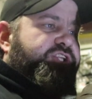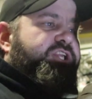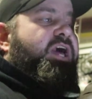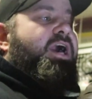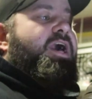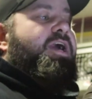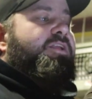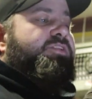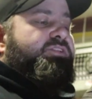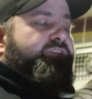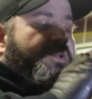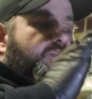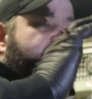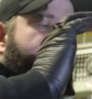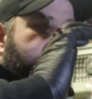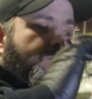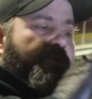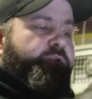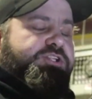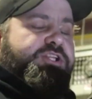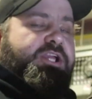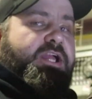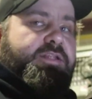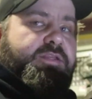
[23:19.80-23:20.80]
shy. It's a good
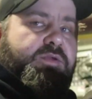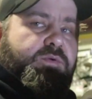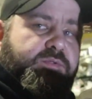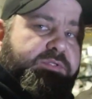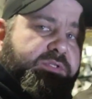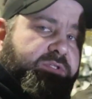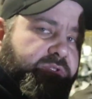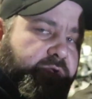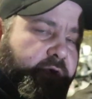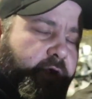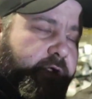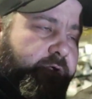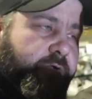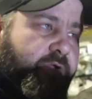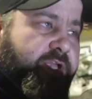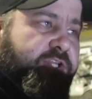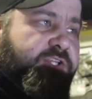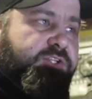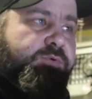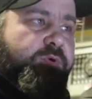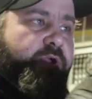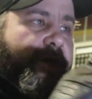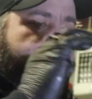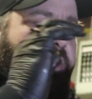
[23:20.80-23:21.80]
thing we checked it with the torque
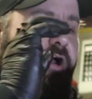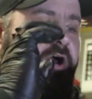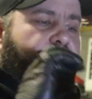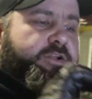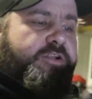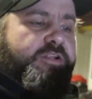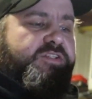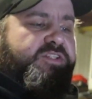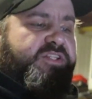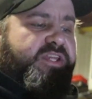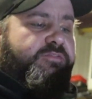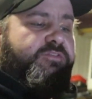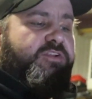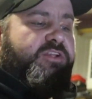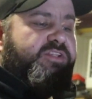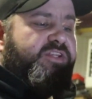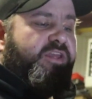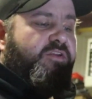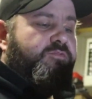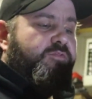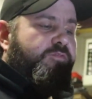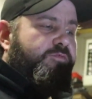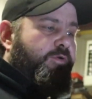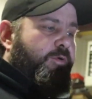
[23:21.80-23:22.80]
wrench. We're at
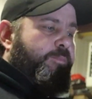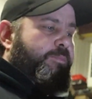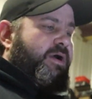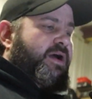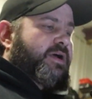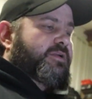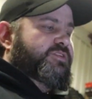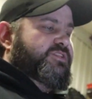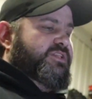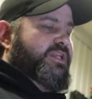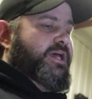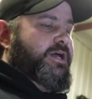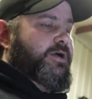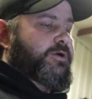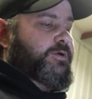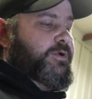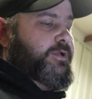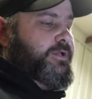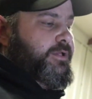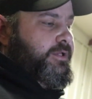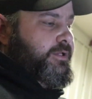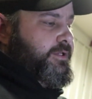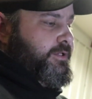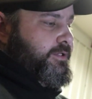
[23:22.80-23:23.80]
177 foot-pounds now.
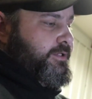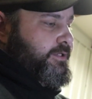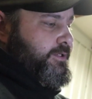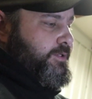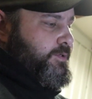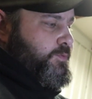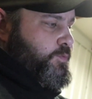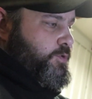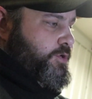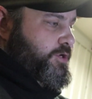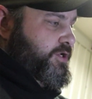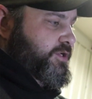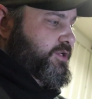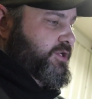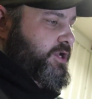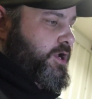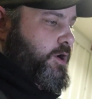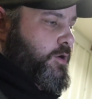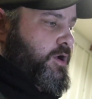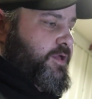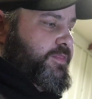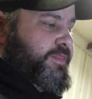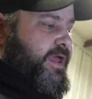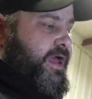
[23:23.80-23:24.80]
We're good to
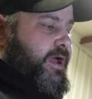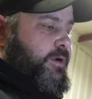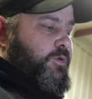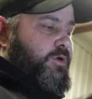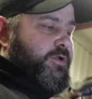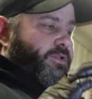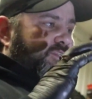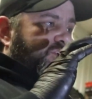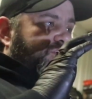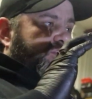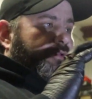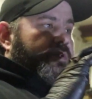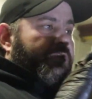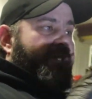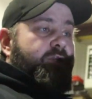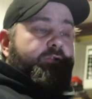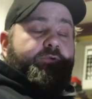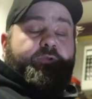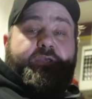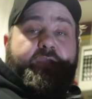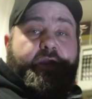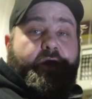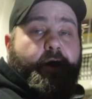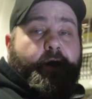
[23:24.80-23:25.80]
go on that one. So
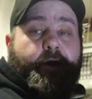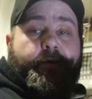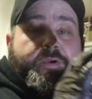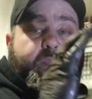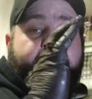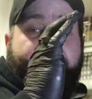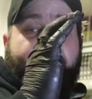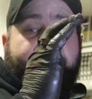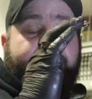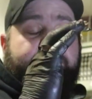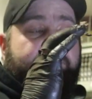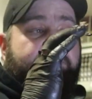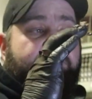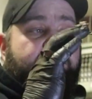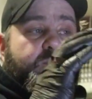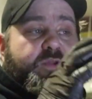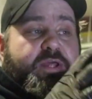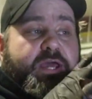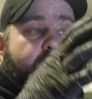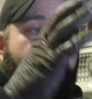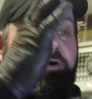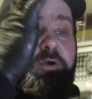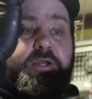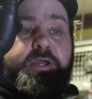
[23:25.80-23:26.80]
literally all we have to do
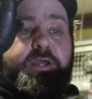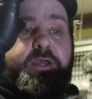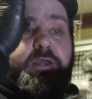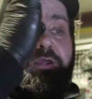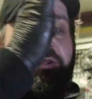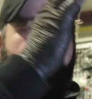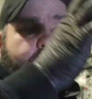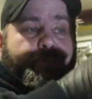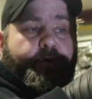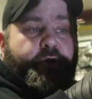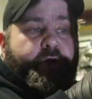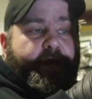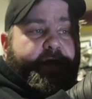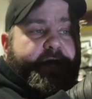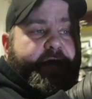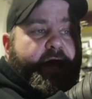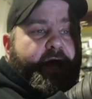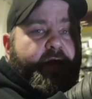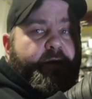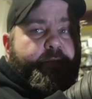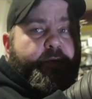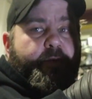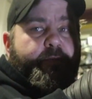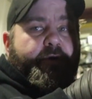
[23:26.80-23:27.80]
now, put our
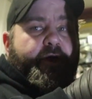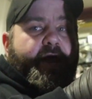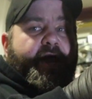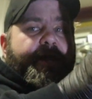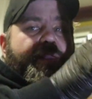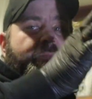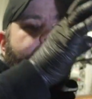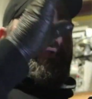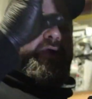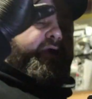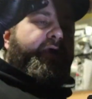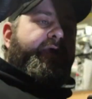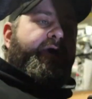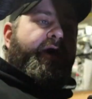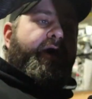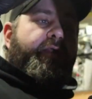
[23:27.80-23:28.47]
caliper bracket back